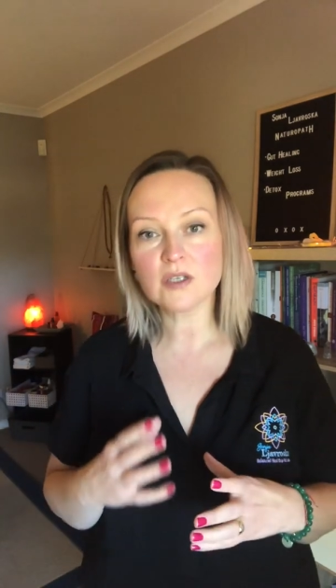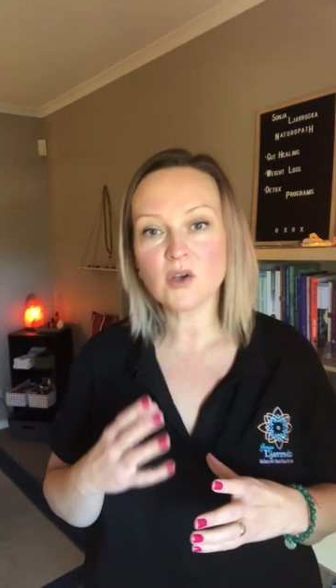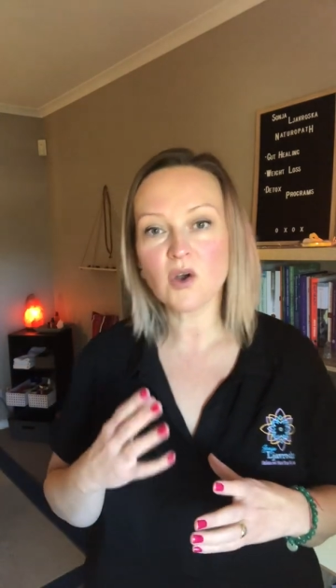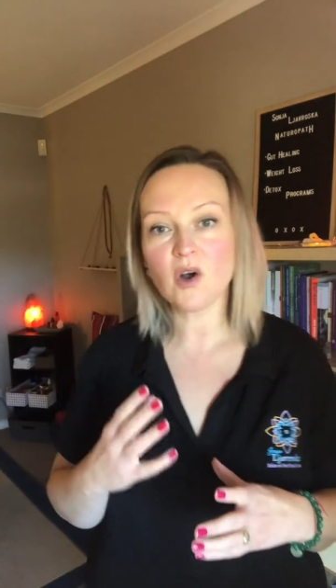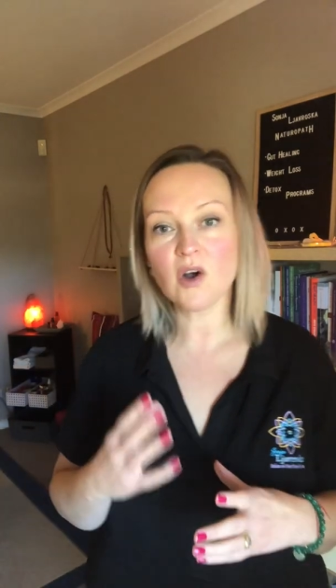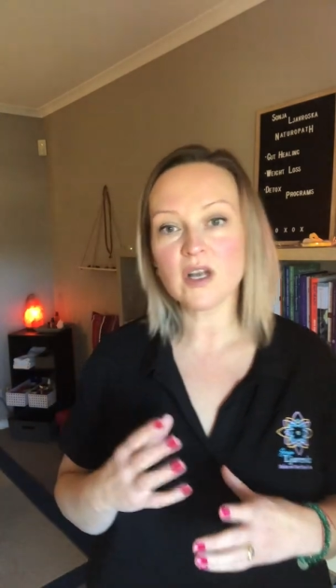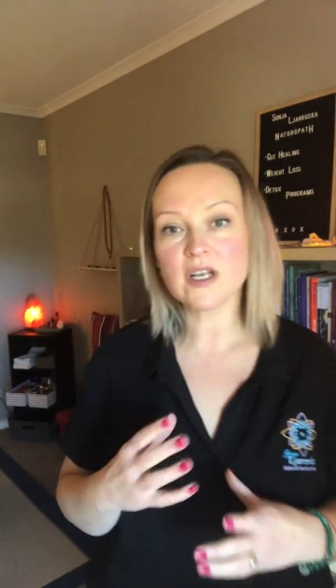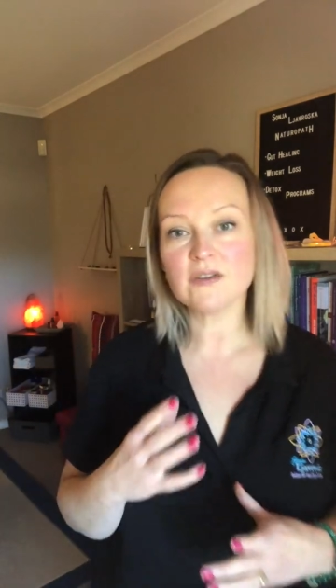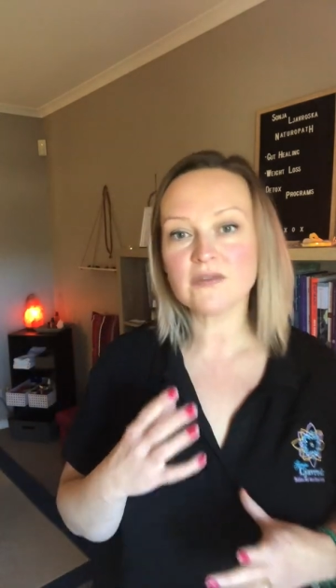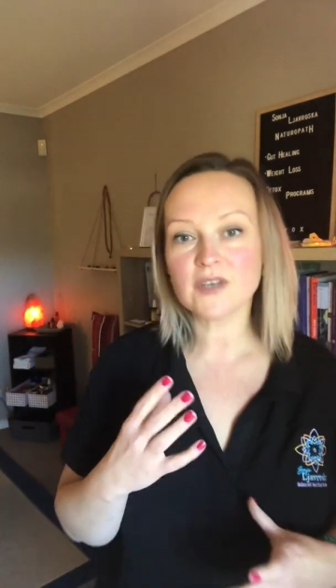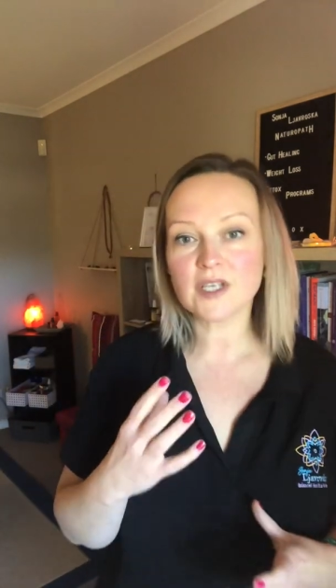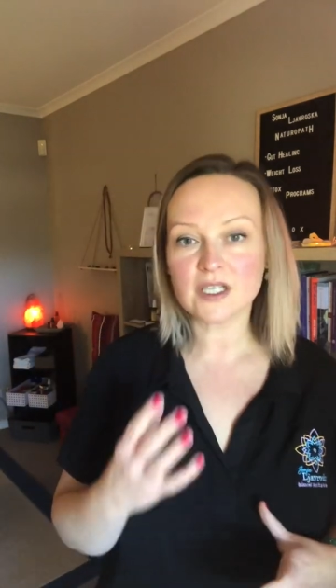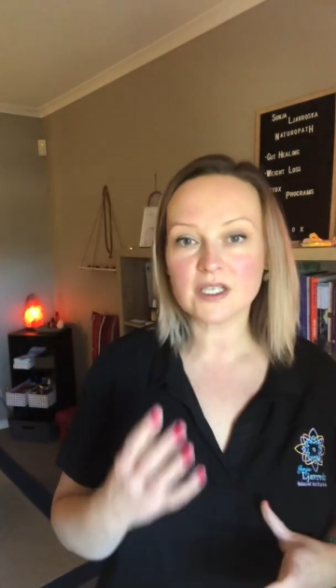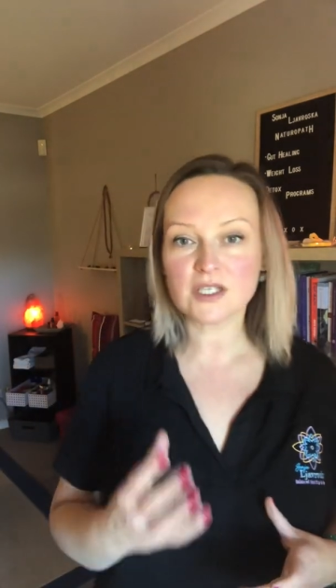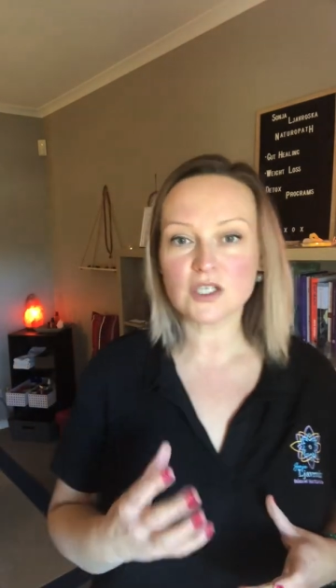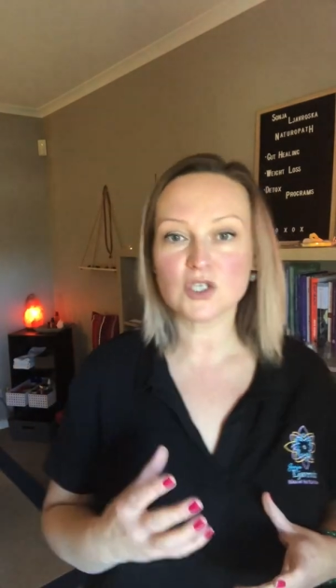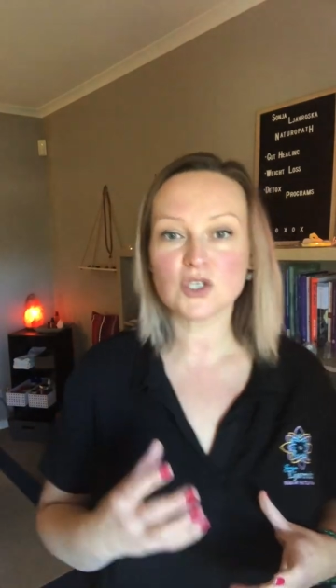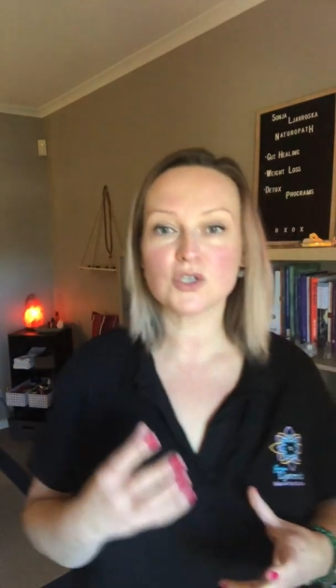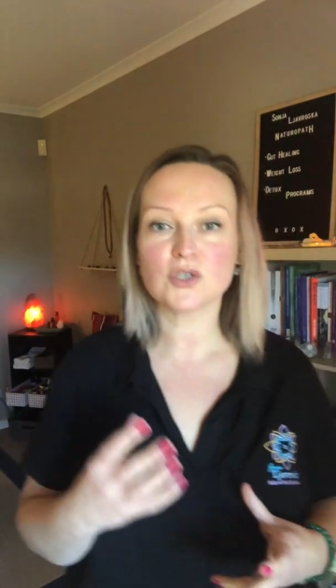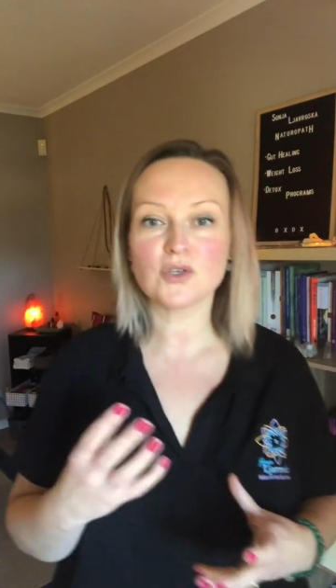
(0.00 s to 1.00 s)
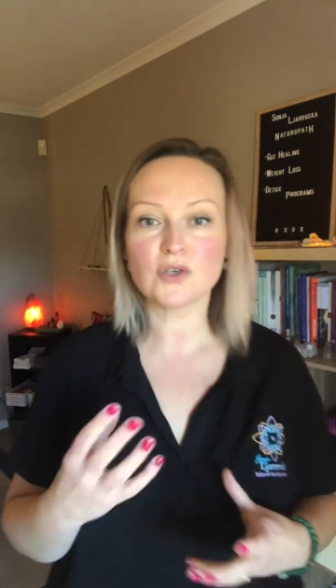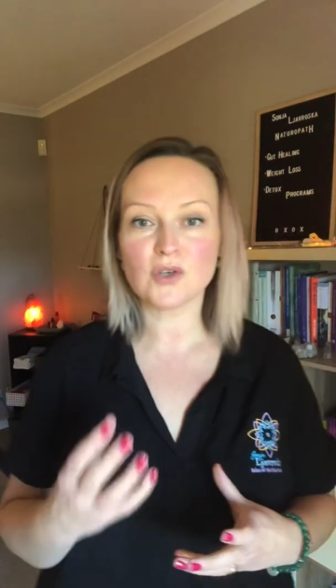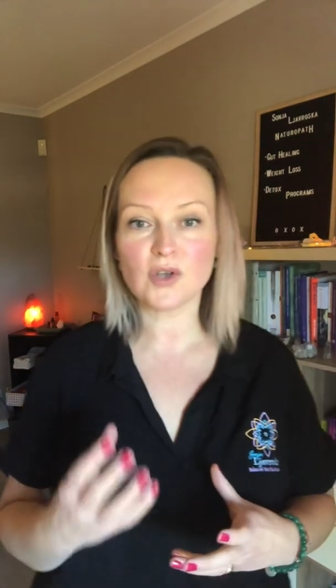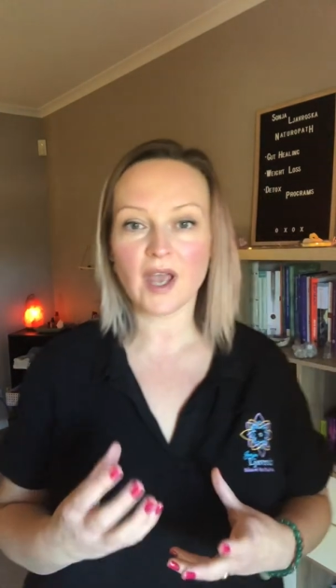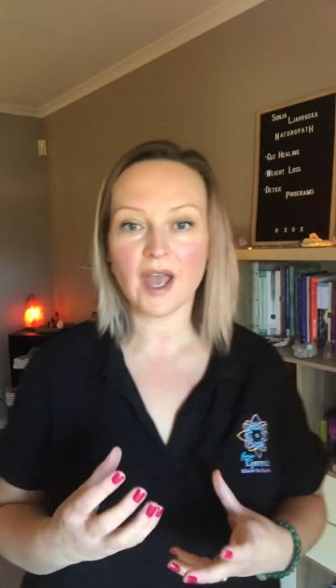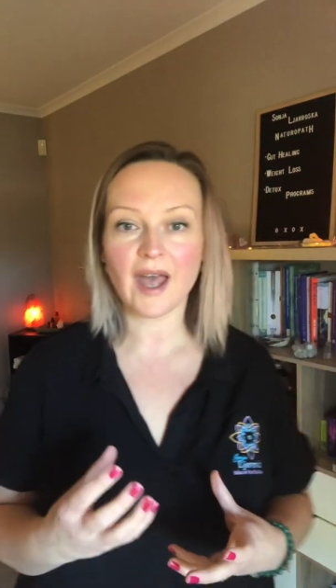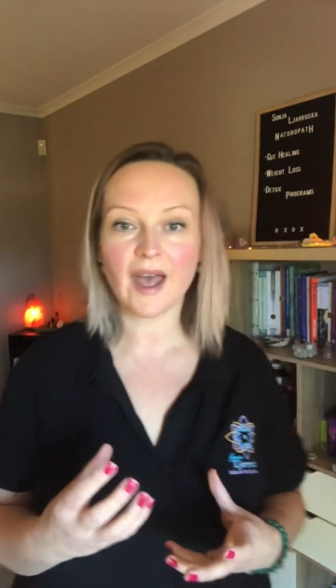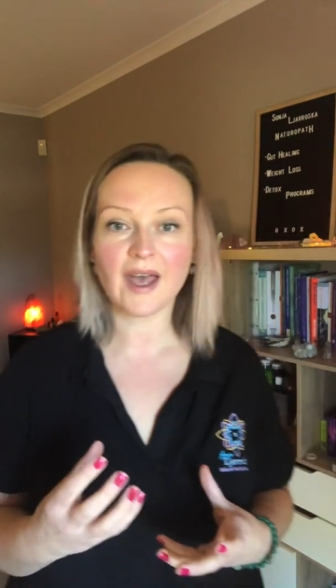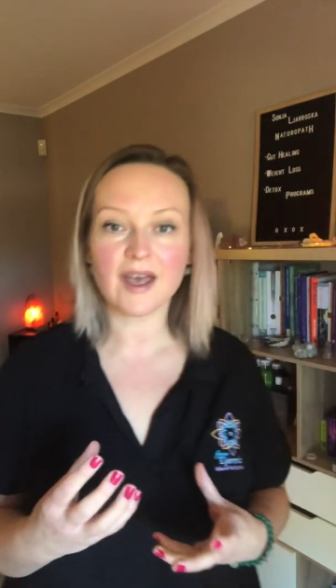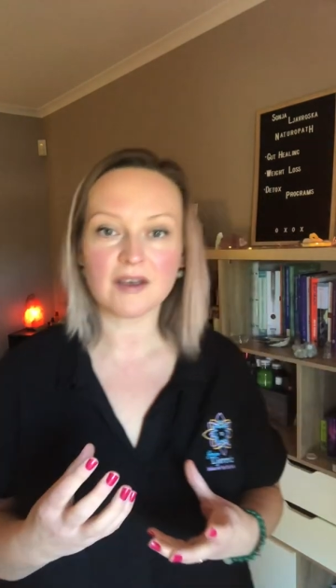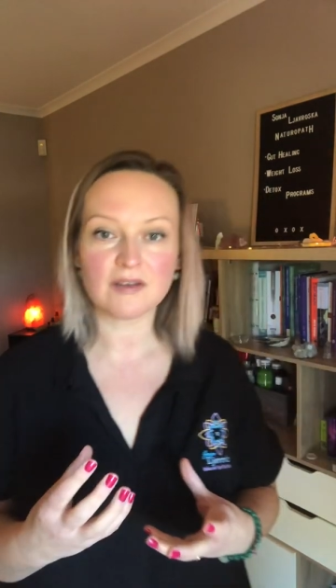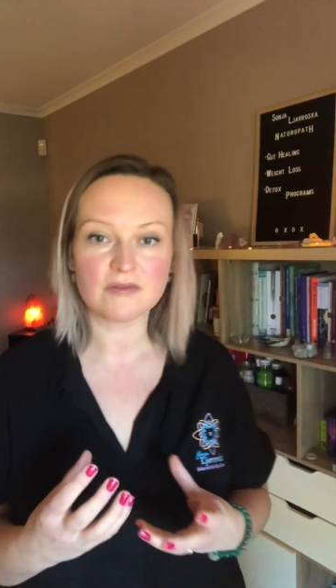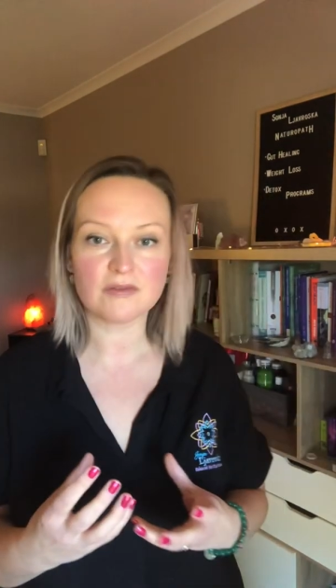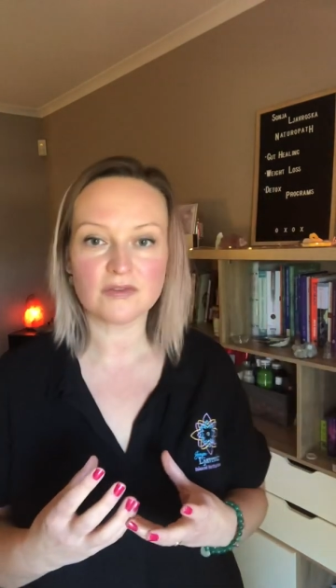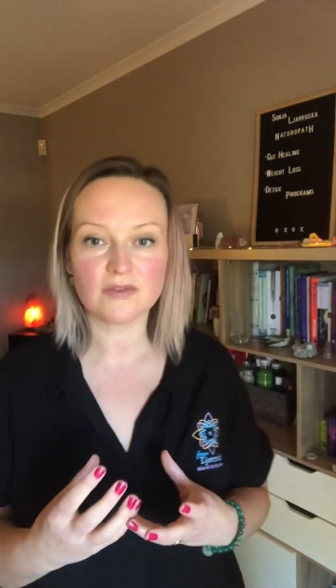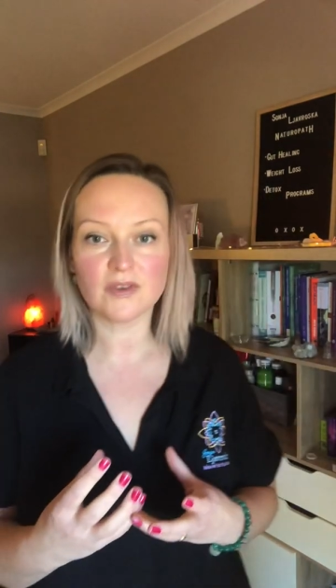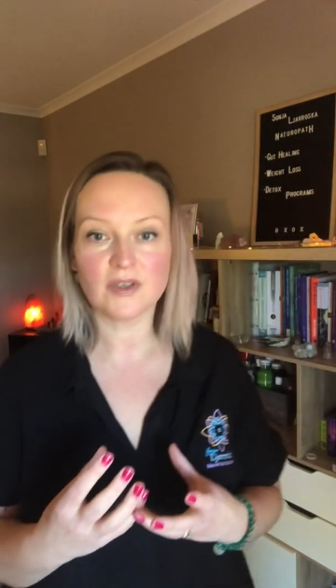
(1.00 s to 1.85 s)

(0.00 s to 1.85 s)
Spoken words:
kind of condition you have,